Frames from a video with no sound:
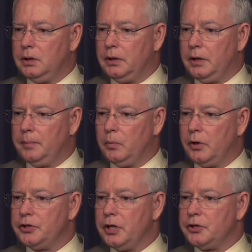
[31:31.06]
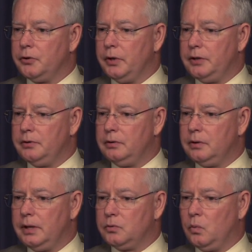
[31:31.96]
but where a judge agreed
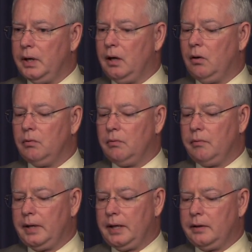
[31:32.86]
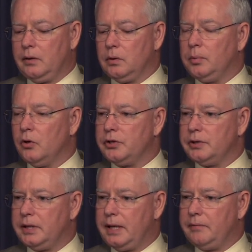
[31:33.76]
as well that there were
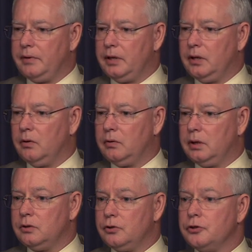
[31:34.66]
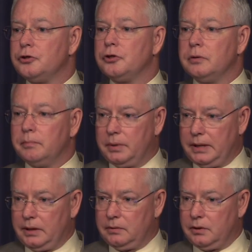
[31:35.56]
portions of that video that shouldn't
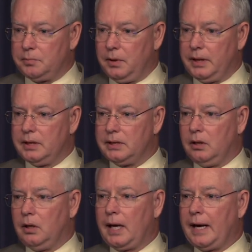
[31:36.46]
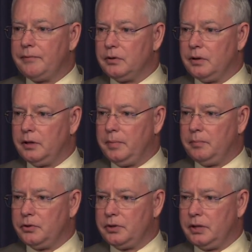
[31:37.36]
be displayed until after it had
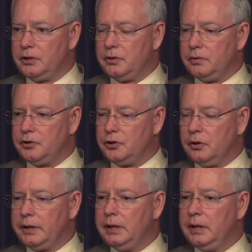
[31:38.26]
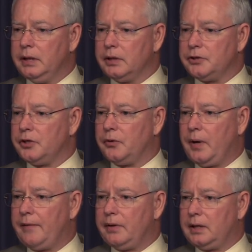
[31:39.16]
been presented to a jury because of the
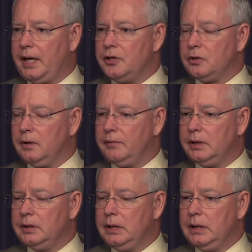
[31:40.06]
graphic nature of it.